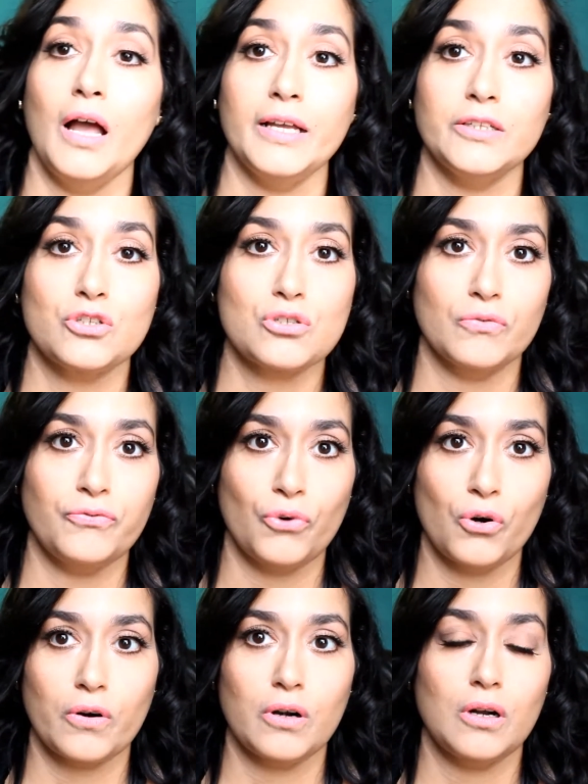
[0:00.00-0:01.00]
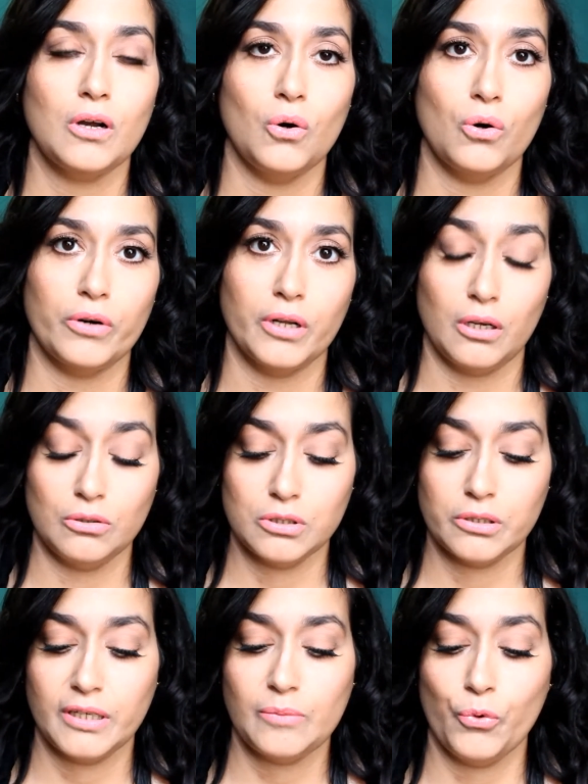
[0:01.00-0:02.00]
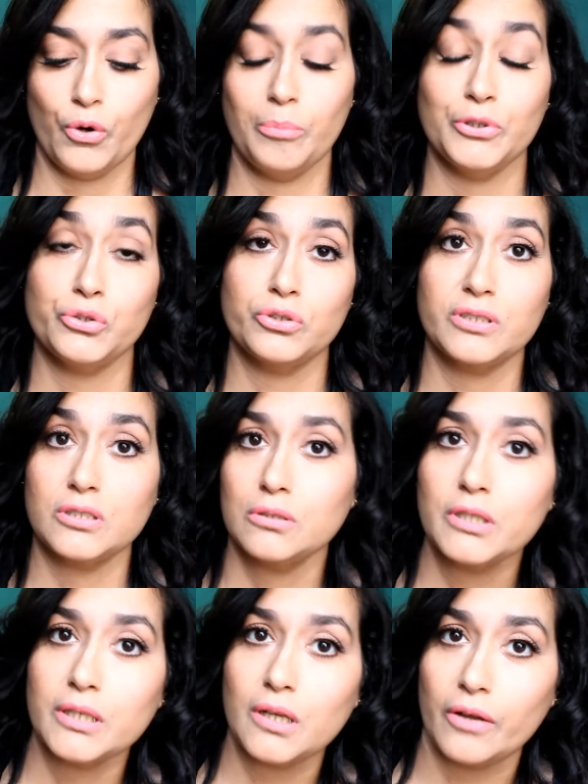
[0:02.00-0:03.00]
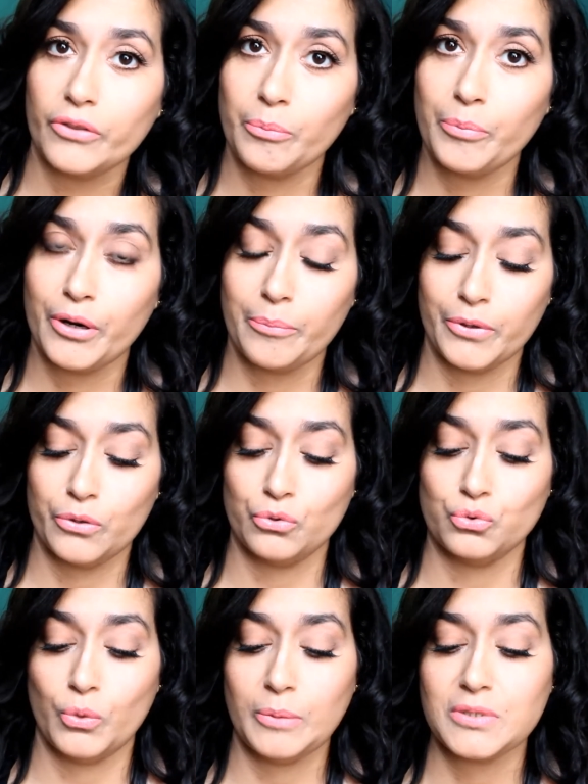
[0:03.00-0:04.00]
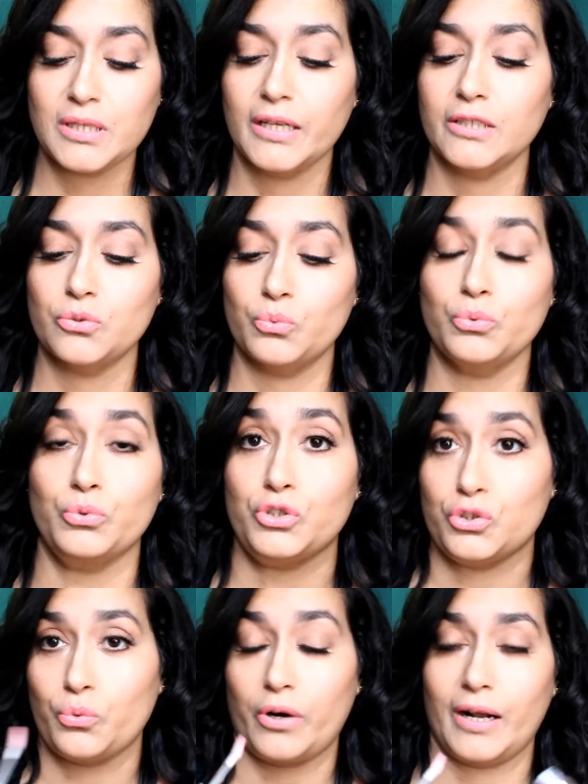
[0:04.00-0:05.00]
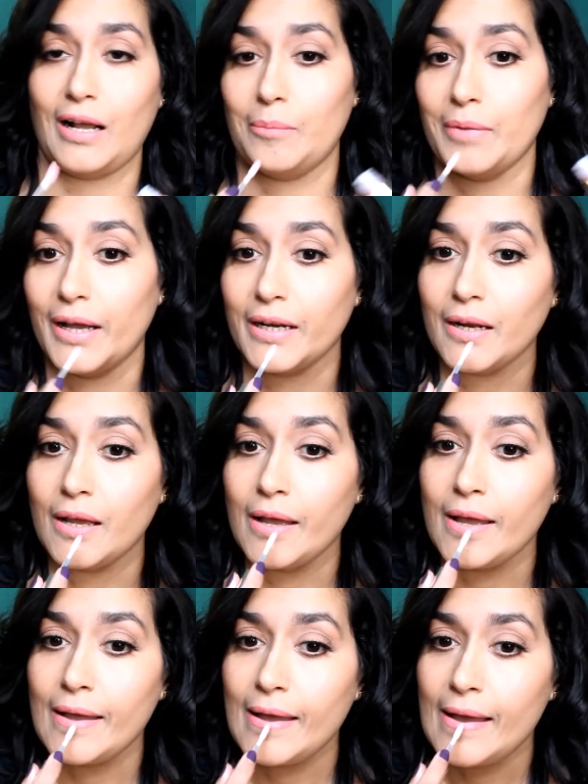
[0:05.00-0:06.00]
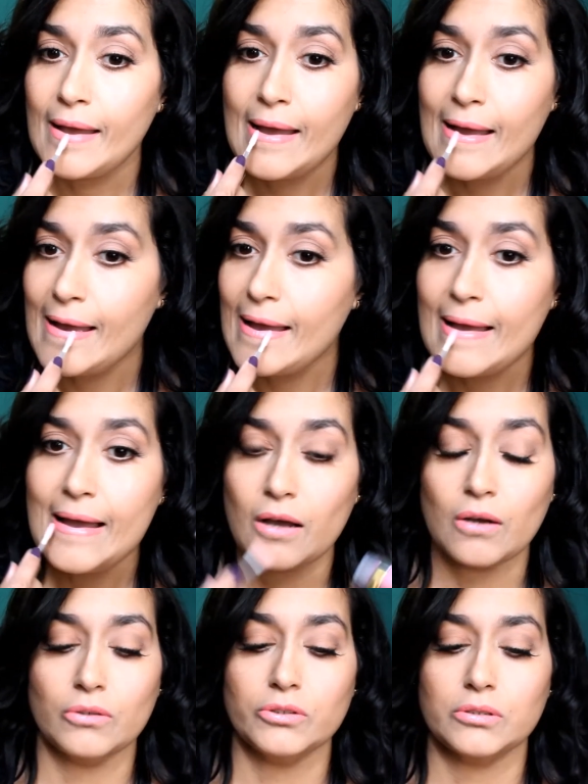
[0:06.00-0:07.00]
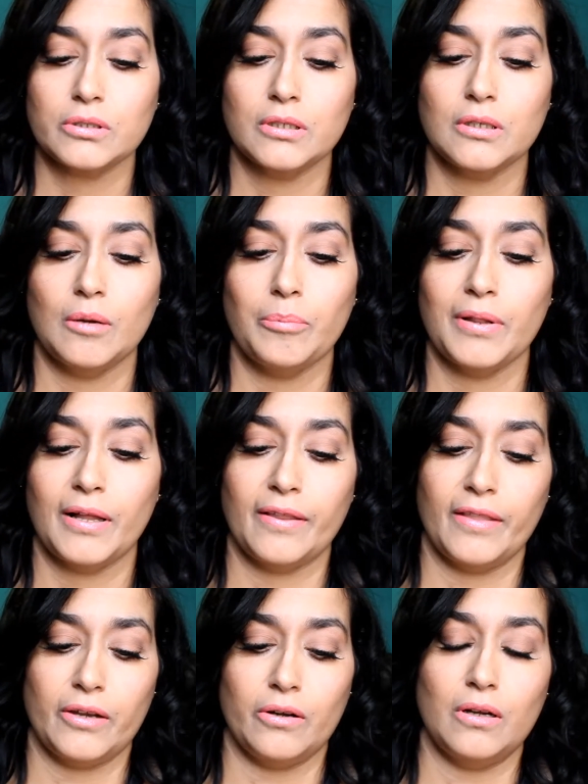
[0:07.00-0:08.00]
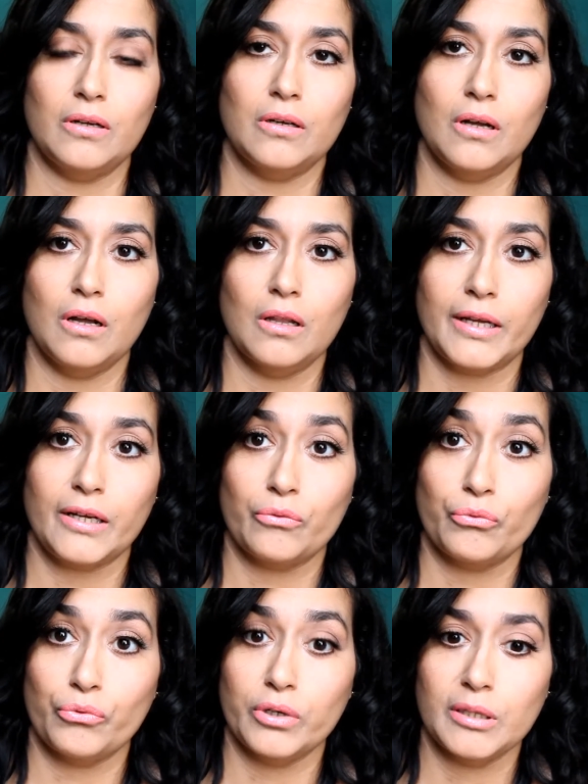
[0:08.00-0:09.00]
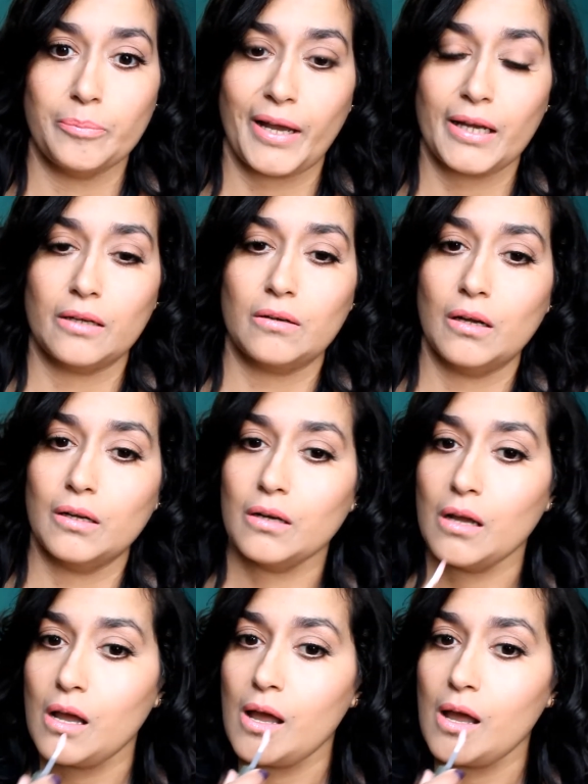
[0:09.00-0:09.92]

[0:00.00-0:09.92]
In Sephora or an Ulta anymore. But you can still get it on the Bare Minerals website, is which is where I got mine. Oh, just going to apply that on. Like really pack it on.